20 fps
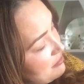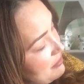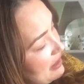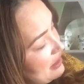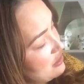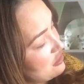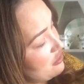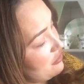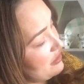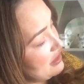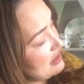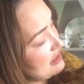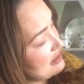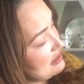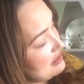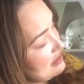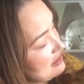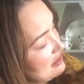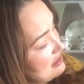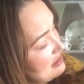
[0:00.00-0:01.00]
make sure
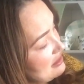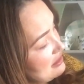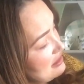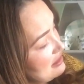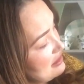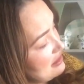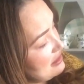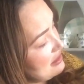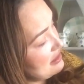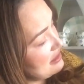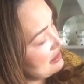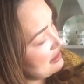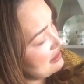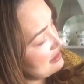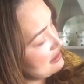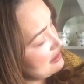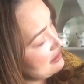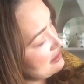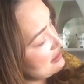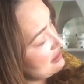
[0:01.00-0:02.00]
it's
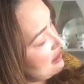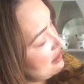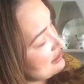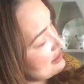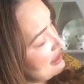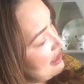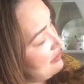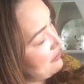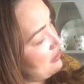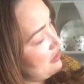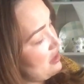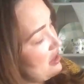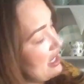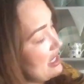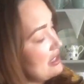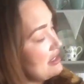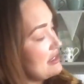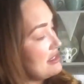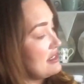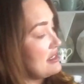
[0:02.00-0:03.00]
stuck down
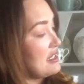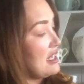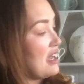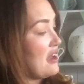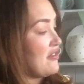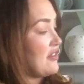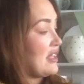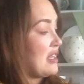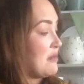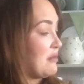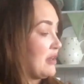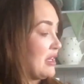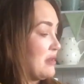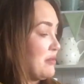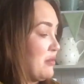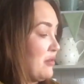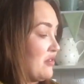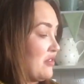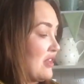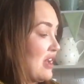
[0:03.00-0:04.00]
nice. And then I'm gonna
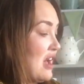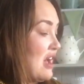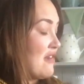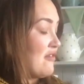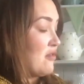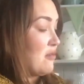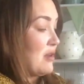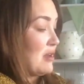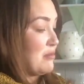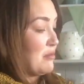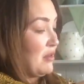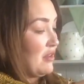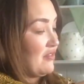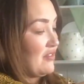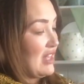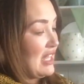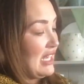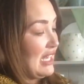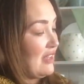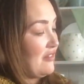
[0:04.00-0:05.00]
put the other one, move
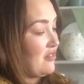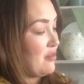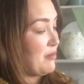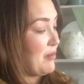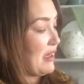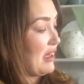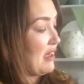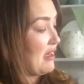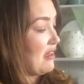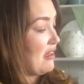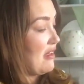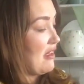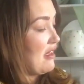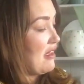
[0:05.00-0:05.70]
that leaf a bit,